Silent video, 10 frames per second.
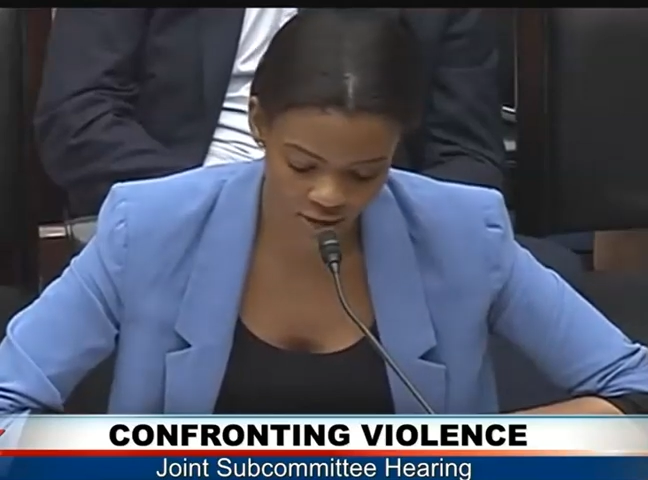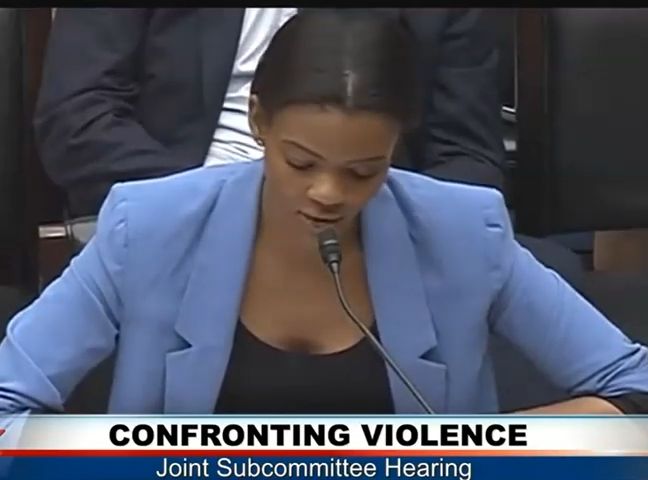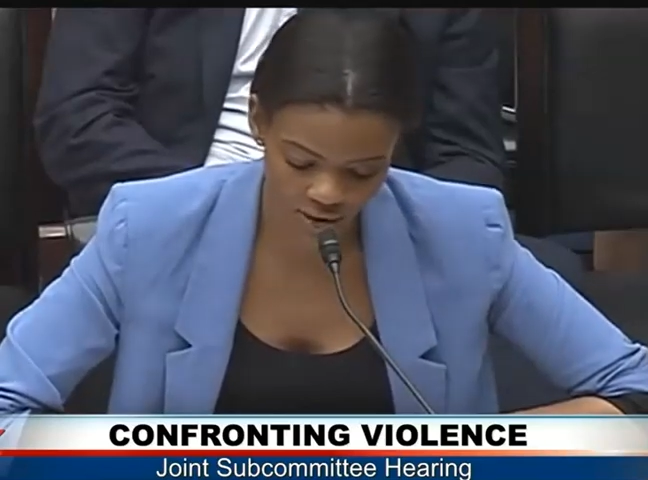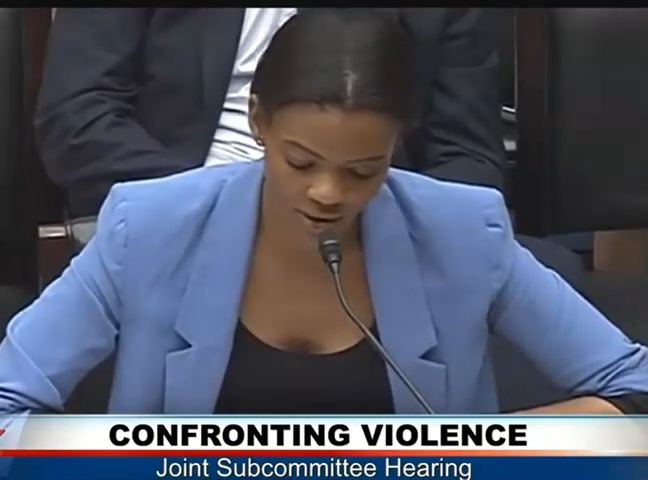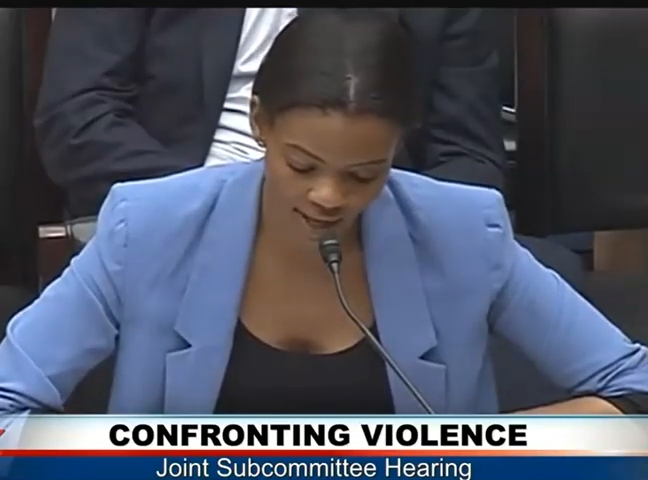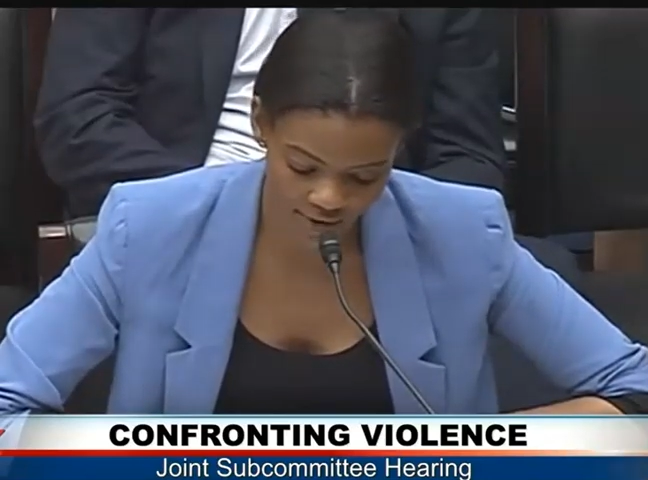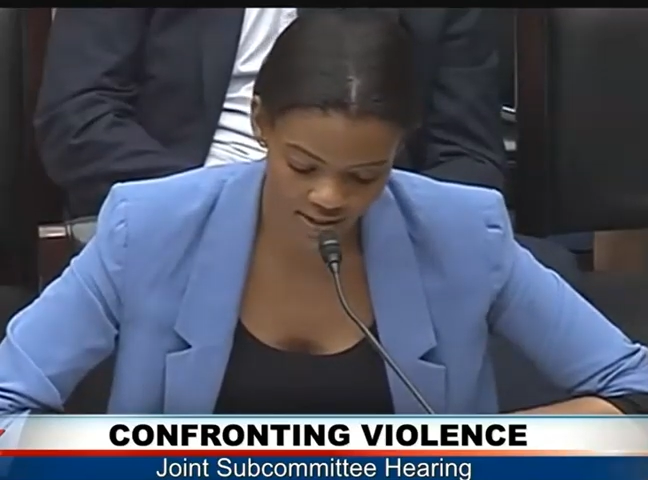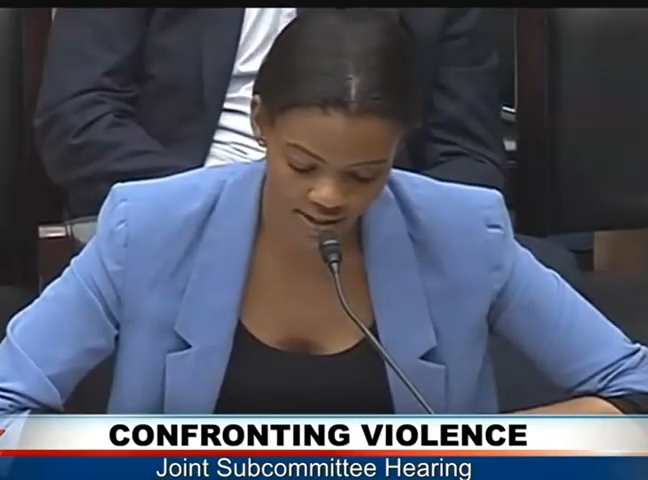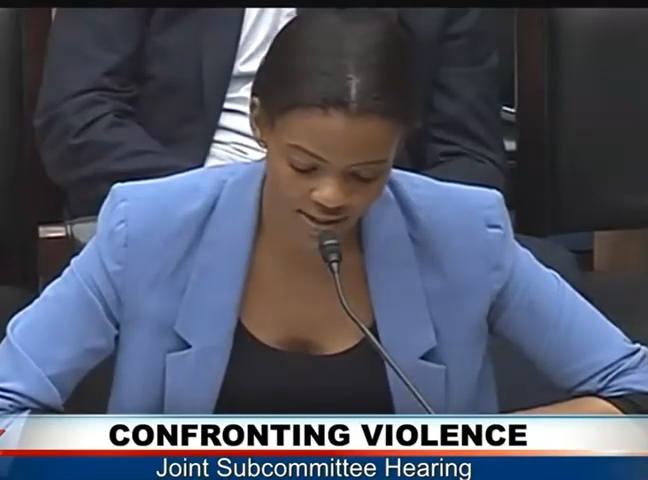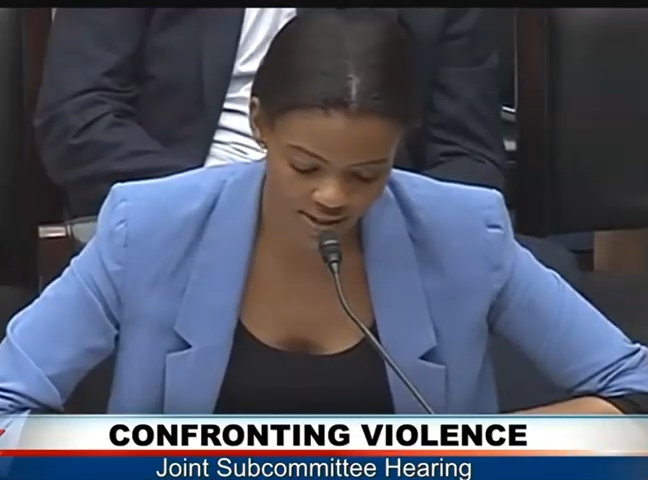for the left
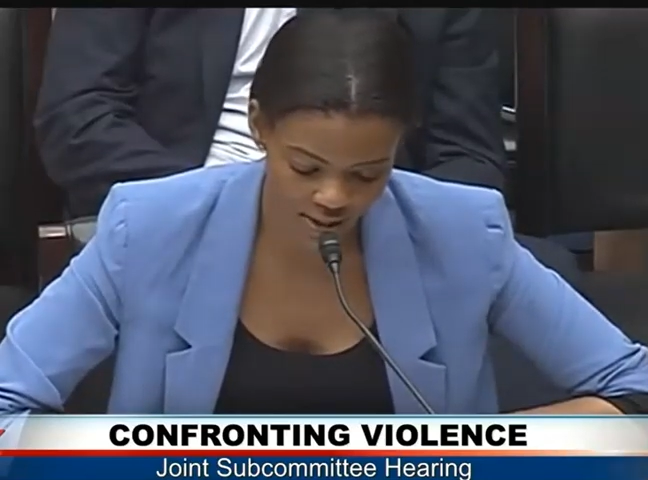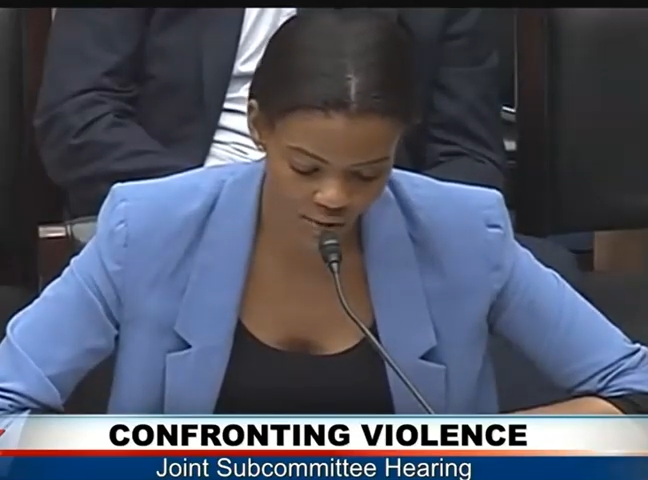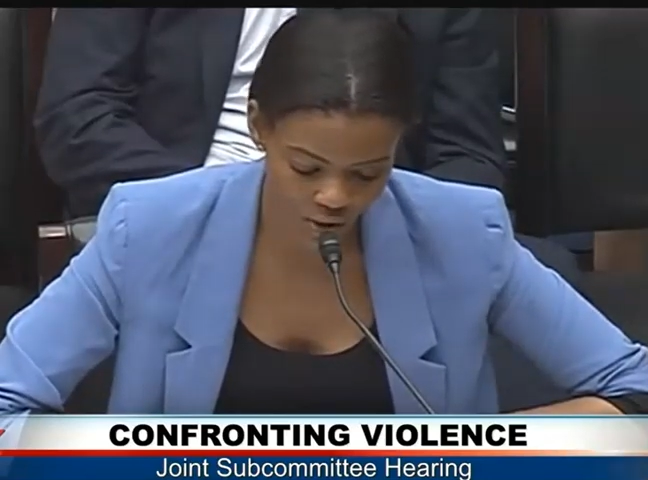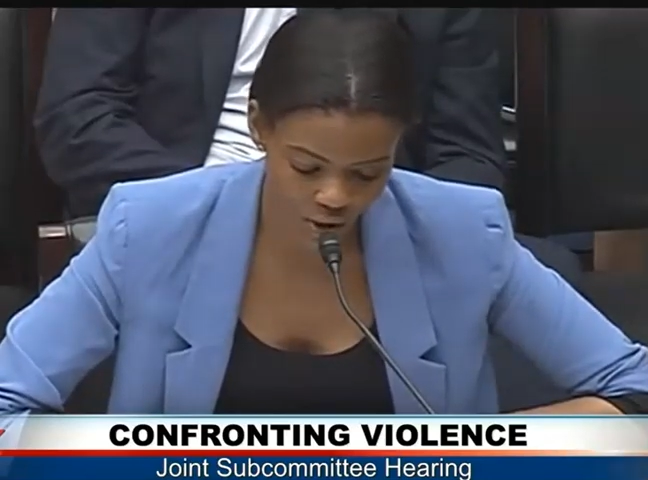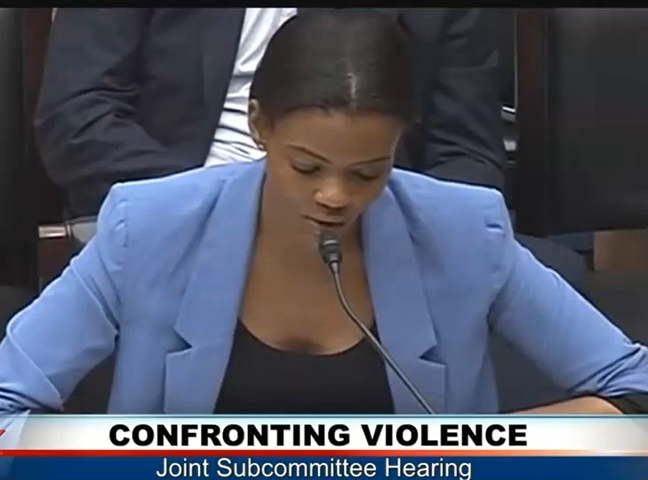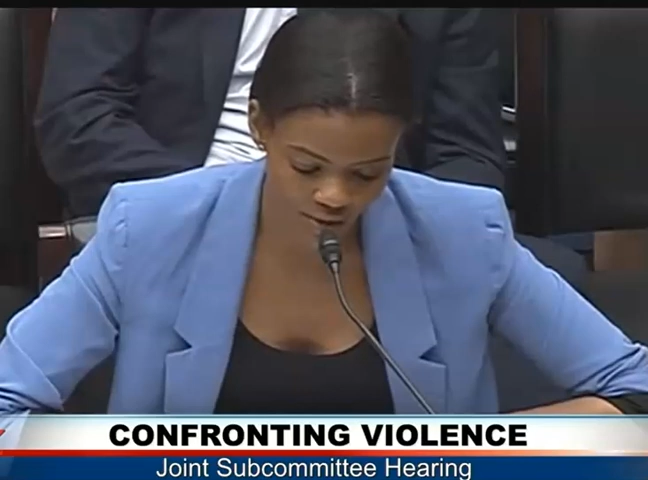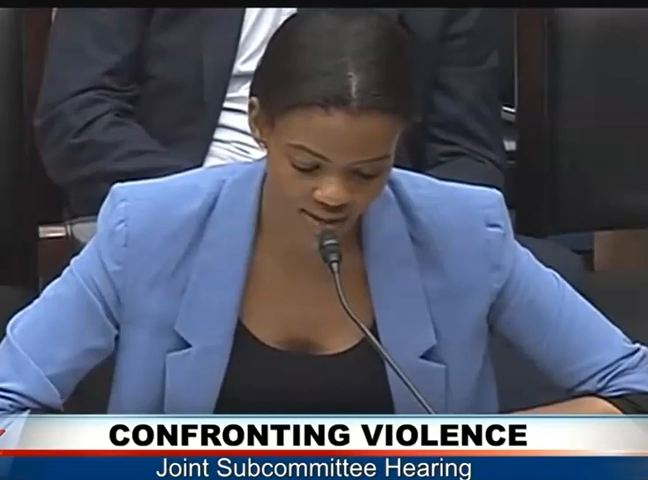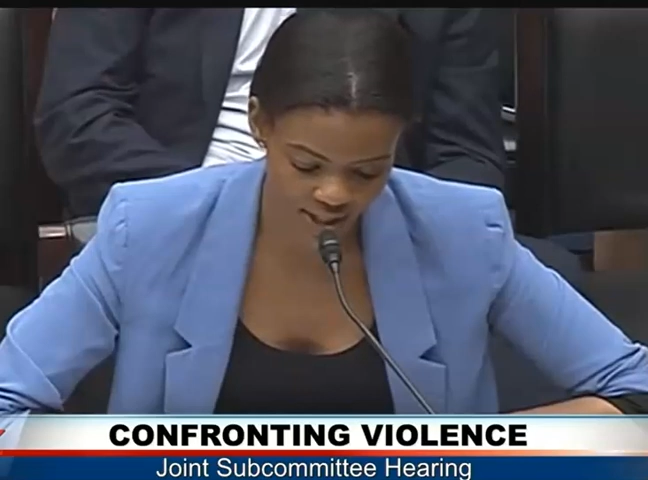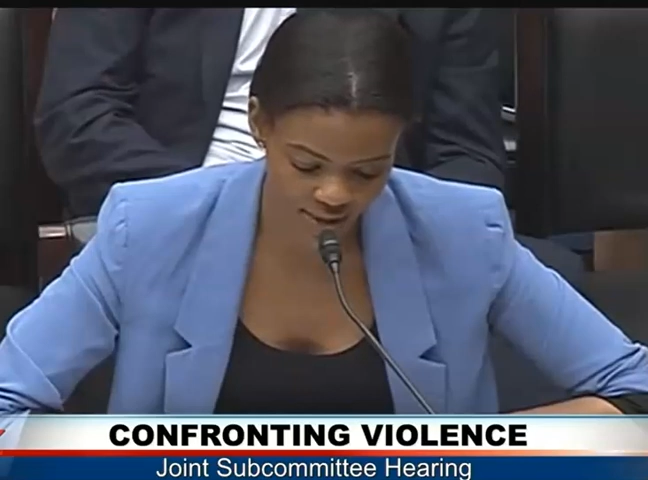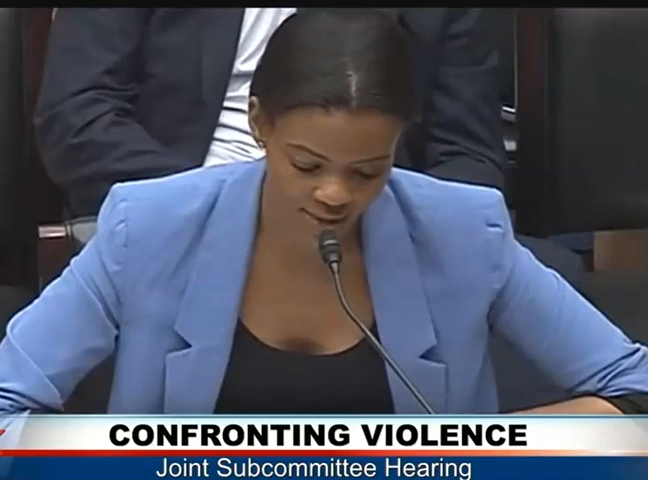to continue to call
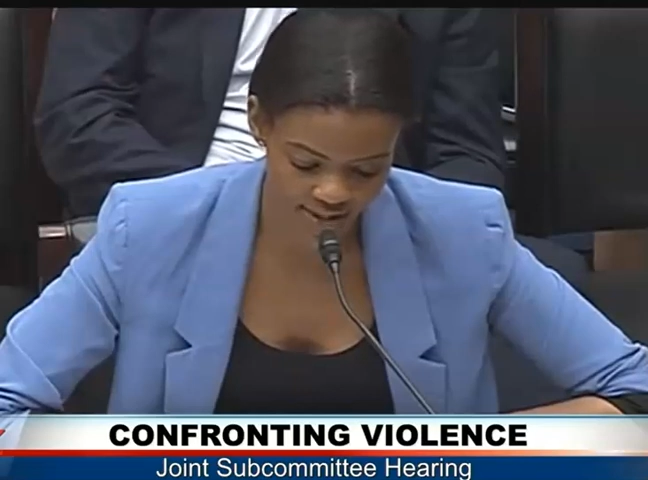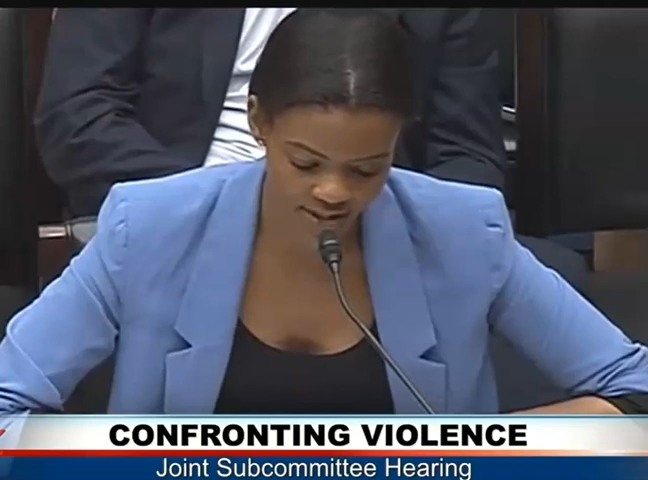these hearings